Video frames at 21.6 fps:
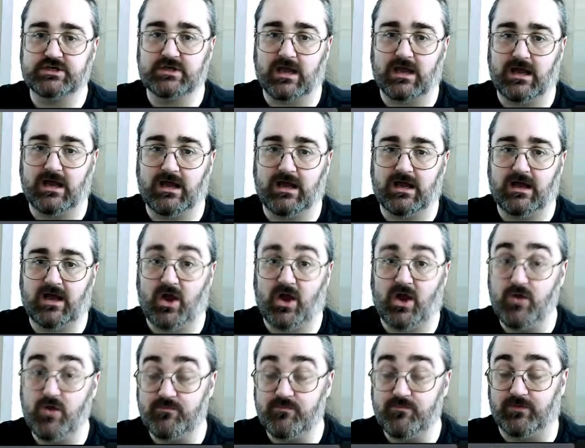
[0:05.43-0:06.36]

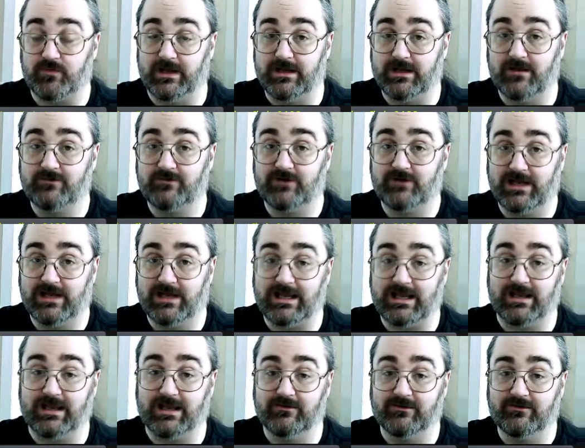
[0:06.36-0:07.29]
hopefully going to
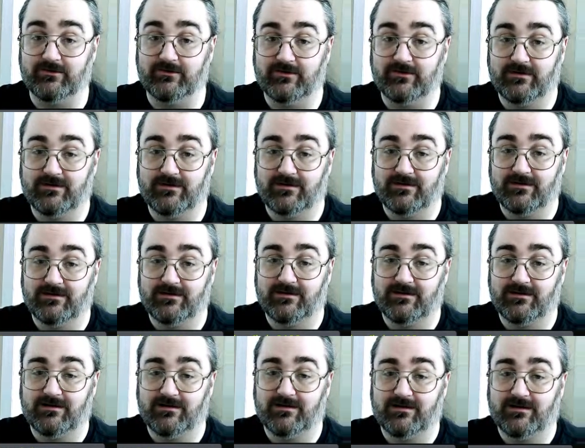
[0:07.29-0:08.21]
land
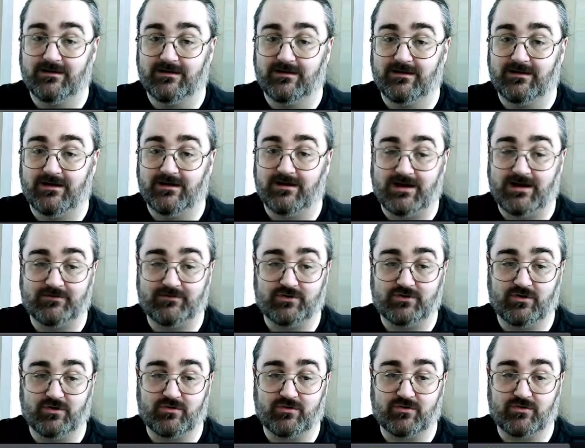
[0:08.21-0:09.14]

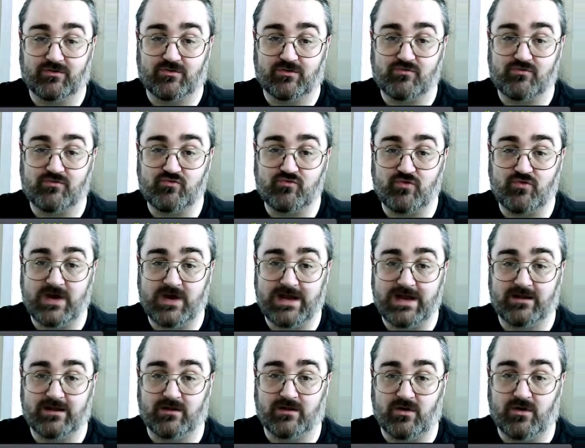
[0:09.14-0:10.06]
after a
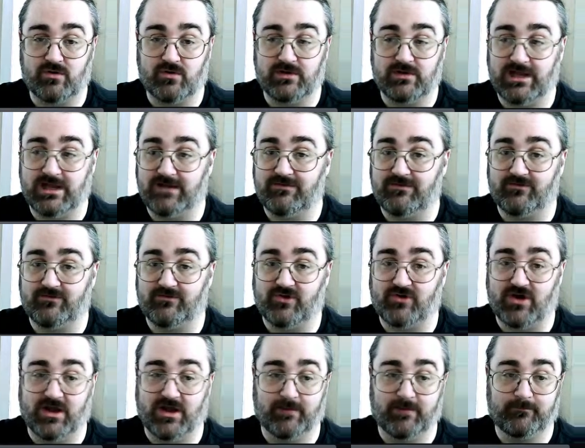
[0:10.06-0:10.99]
great long length of
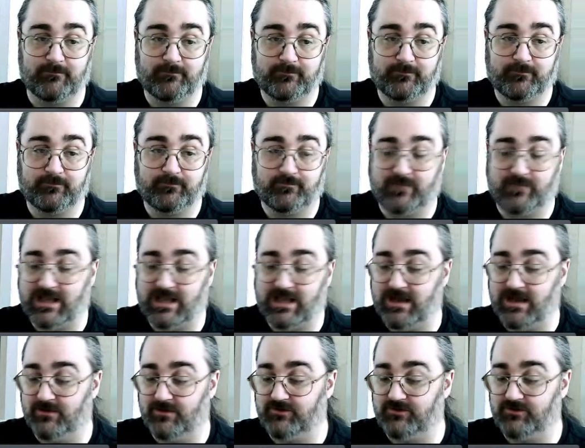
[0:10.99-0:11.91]
time
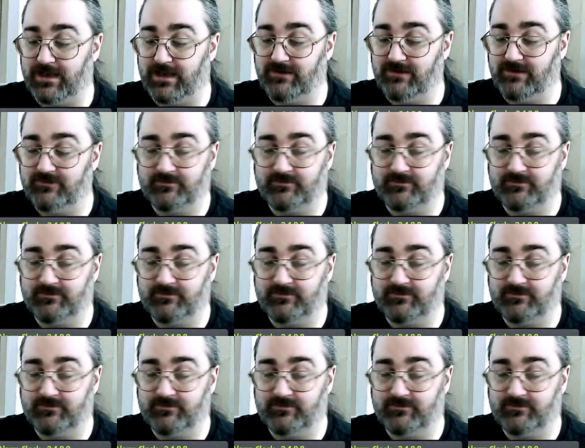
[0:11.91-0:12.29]
out in space.